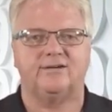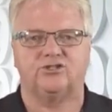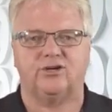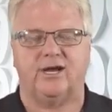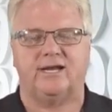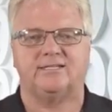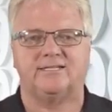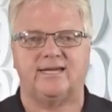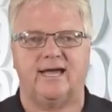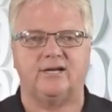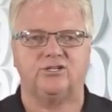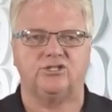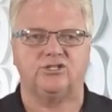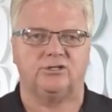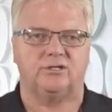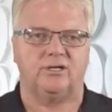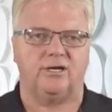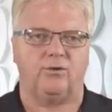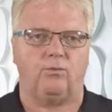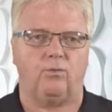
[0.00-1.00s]

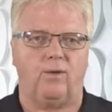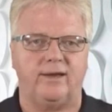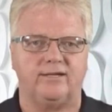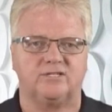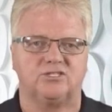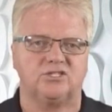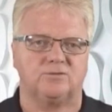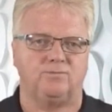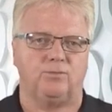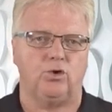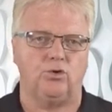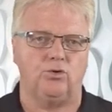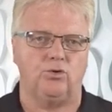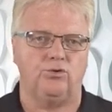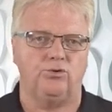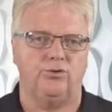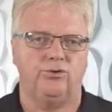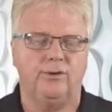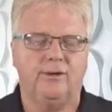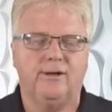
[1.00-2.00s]
transaction, that it went
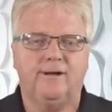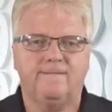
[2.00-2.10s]
smooth,